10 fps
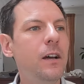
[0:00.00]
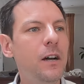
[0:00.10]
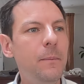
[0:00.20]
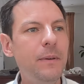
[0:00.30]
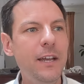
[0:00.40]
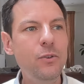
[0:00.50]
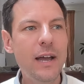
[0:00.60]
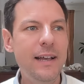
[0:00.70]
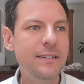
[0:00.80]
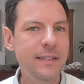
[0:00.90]
and you
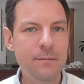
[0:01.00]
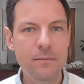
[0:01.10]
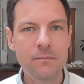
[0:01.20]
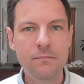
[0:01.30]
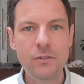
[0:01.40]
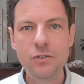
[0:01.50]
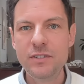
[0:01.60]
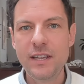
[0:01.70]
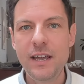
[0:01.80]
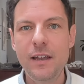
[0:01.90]
ask them, you
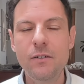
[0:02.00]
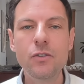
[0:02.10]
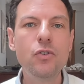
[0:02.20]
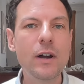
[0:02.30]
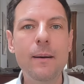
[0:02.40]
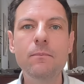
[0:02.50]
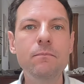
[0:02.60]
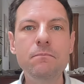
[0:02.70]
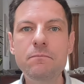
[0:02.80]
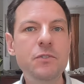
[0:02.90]
say,
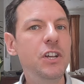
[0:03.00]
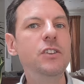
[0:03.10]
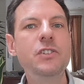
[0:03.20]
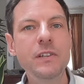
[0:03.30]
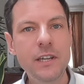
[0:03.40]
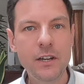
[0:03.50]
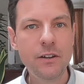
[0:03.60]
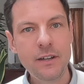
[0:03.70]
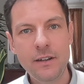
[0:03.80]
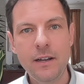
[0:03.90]
I'm changing
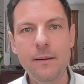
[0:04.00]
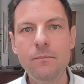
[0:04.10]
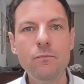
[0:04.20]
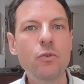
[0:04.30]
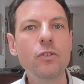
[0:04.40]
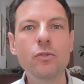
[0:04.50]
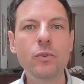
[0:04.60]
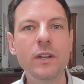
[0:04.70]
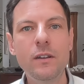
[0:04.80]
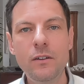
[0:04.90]
career, I'm
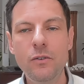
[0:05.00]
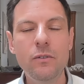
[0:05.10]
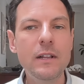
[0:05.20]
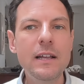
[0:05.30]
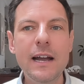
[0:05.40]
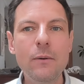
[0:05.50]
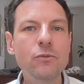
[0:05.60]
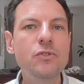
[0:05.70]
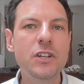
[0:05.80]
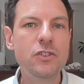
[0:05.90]
wondering, I
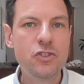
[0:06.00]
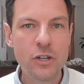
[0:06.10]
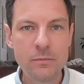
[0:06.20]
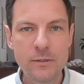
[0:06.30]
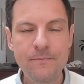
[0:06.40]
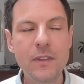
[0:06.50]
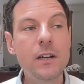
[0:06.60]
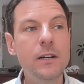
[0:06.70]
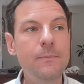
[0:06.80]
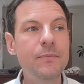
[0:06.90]
want to change jobs.
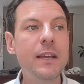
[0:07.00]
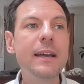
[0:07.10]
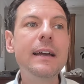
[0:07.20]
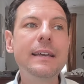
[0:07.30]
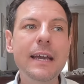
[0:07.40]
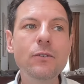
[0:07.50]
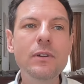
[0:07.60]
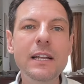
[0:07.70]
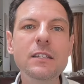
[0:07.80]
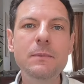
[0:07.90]
Can
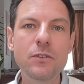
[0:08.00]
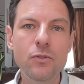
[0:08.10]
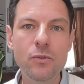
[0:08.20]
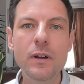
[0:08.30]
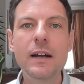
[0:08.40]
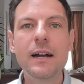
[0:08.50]
you let me know